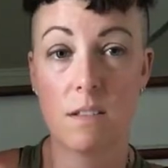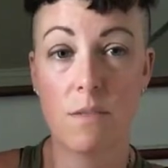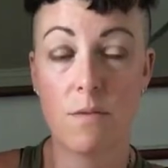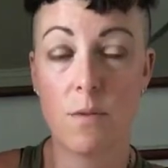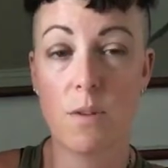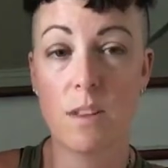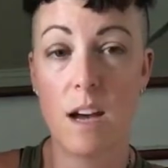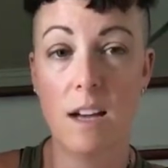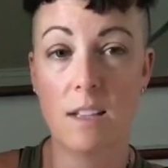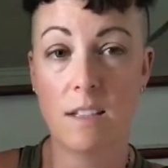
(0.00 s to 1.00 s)
afford
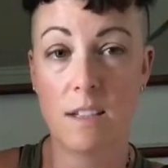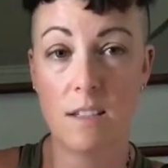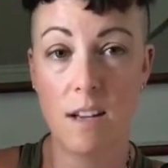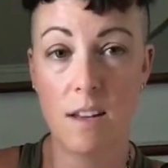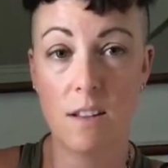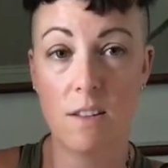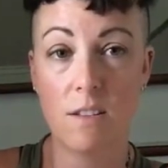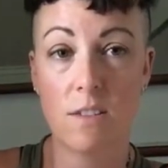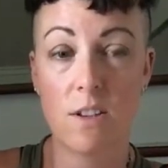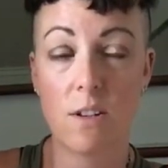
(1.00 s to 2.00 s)
that and sustain that
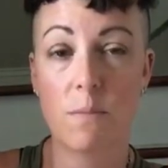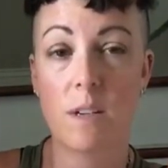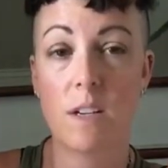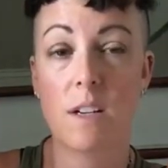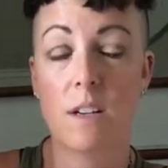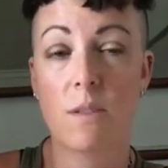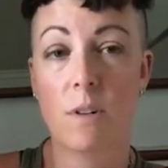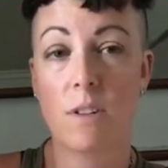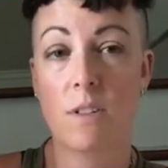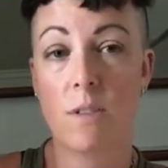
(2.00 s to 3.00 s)
long-term.
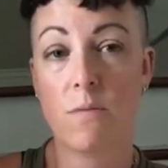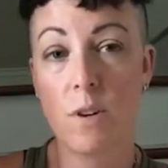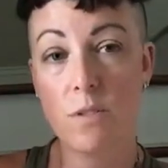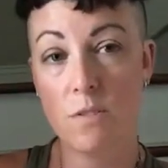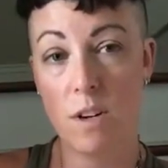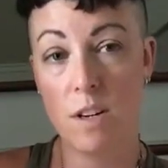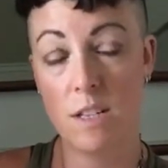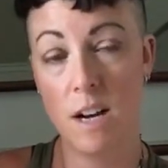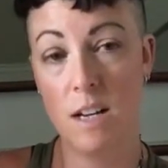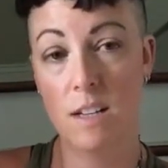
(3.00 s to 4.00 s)
Whereas the frozen raw
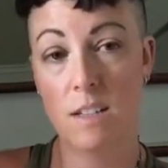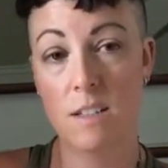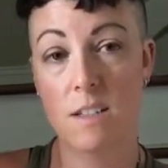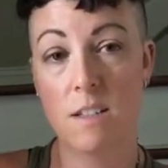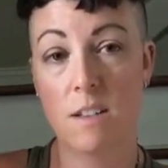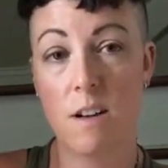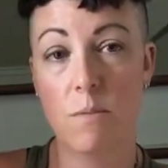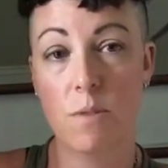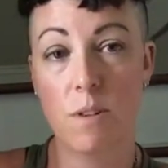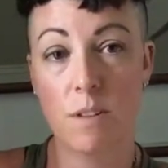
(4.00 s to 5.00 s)
diet is a
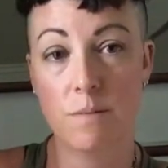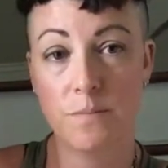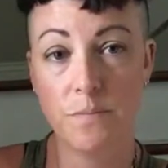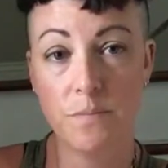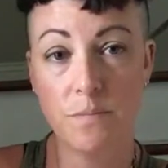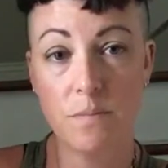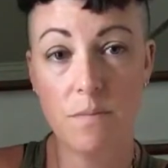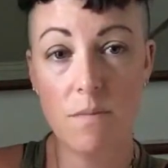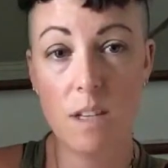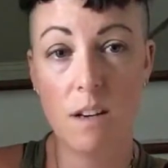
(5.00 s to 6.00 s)
lot more
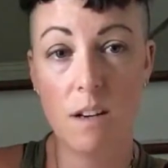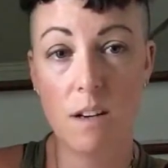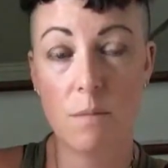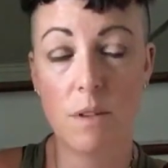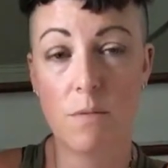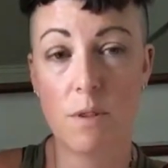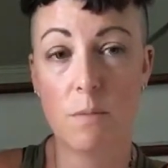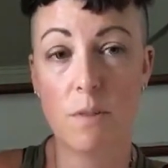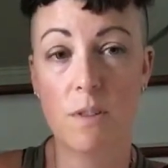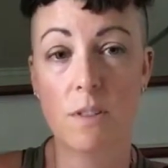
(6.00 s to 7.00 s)

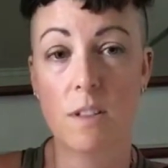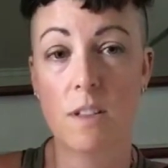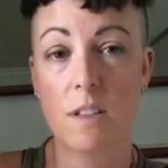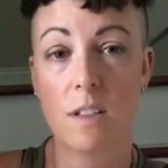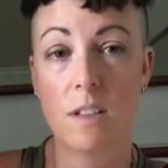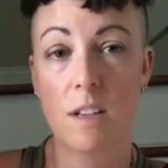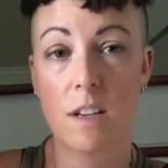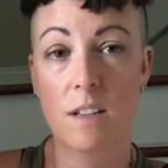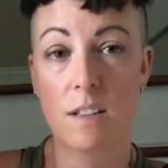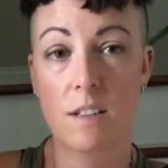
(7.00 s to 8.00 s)
affordable
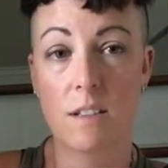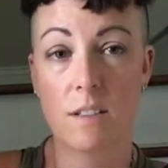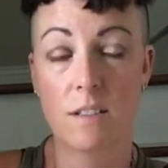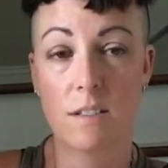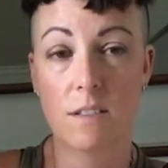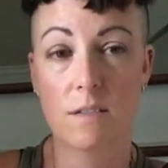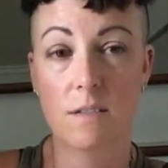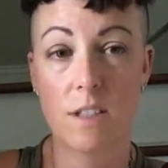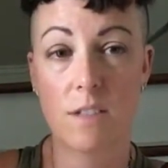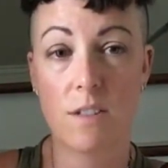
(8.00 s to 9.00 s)
and
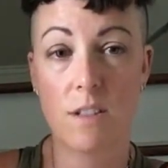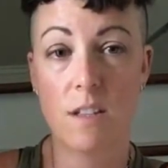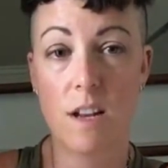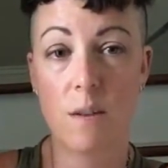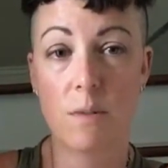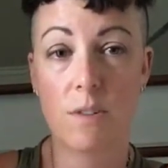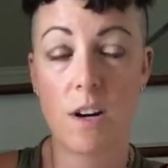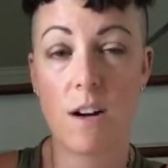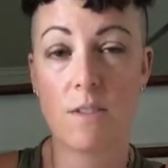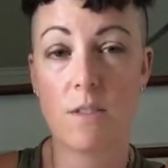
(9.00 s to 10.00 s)
sustainable in
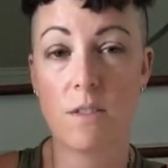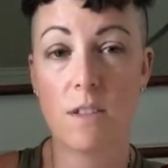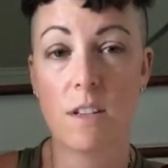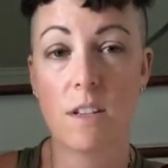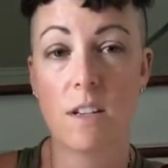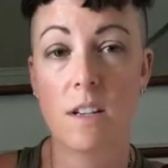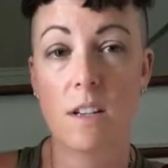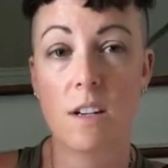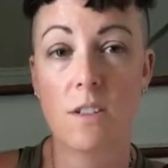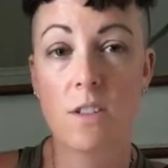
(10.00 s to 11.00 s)
your household.
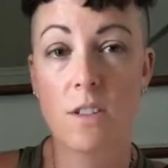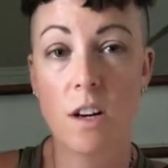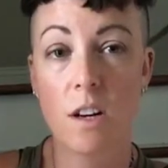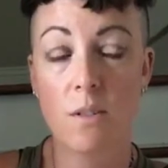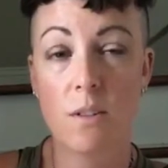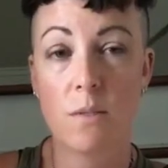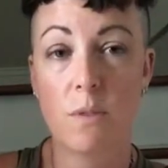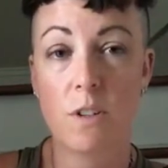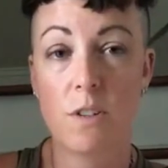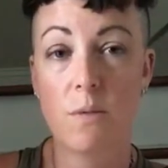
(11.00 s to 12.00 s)
So
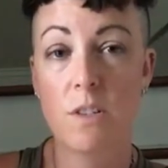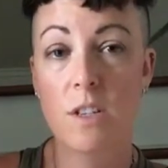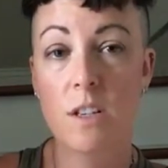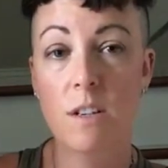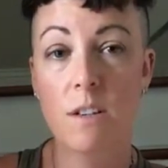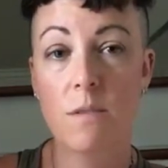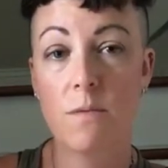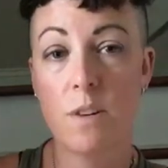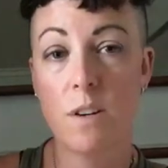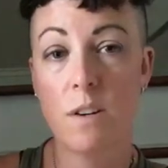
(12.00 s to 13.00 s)
when you're switching
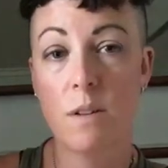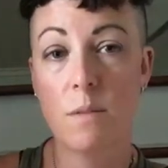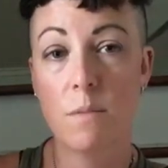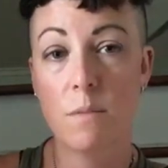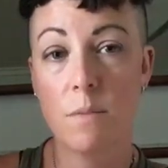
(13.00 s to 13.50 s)
from